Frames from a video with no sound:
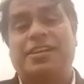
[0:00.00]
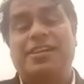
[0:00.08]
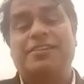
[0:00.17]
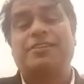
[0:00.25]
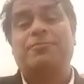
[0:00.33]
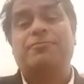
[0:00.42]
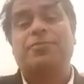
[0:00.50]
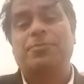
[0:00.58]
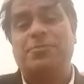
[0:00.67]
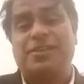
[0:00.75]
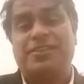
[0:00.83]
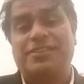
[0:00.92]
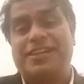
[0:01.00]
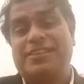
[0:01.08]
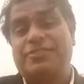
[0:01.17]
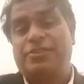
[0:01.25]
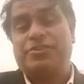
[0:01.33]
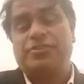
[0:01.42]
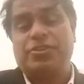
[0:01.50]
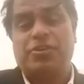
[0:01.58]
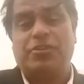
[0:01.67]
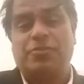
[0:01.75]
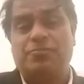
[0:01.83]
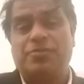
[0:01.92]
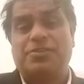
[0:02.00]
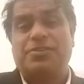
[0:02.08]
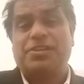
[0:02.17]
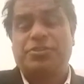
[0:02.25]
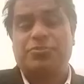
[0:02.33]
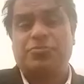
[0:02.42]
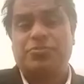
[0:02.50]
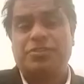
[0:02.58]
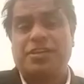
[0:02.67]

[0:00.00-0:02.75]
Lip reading: and confirming that their job ratios